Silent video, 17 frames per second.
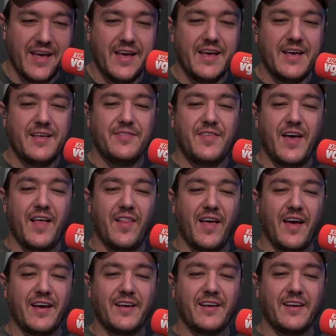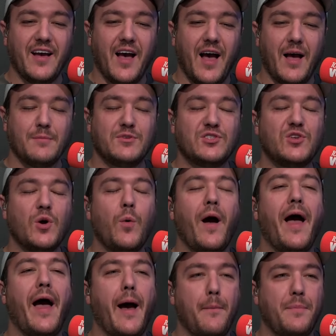Yeah. That, like, I'm so
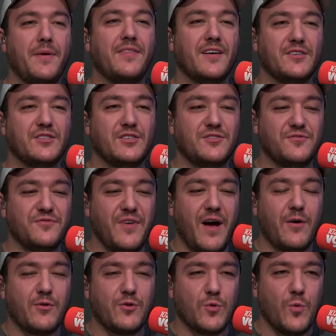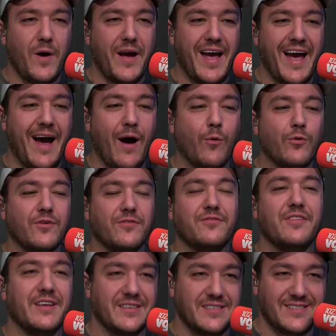happy that she's found her way out of
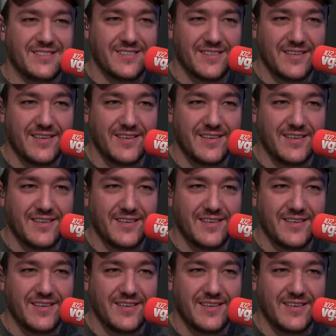this.